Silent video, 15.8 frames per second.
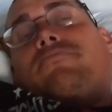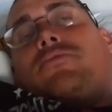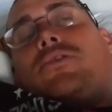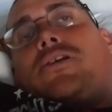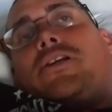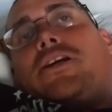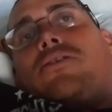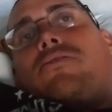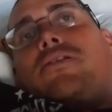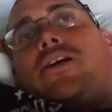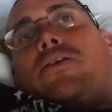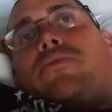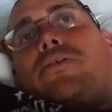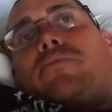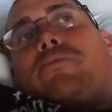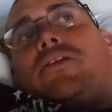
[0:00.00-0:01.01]
Lucked out on
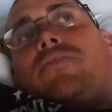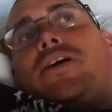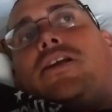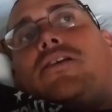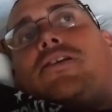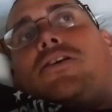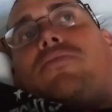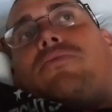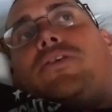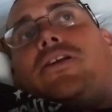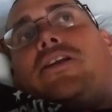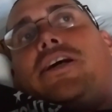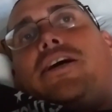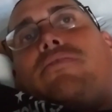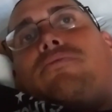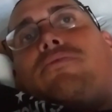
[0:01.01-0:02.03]
that one, but the van itself
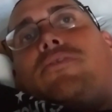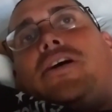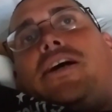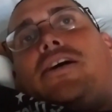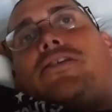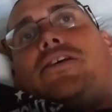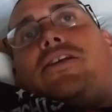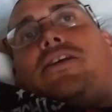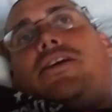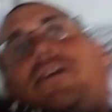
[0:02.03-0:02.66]
didn't have gas. I had to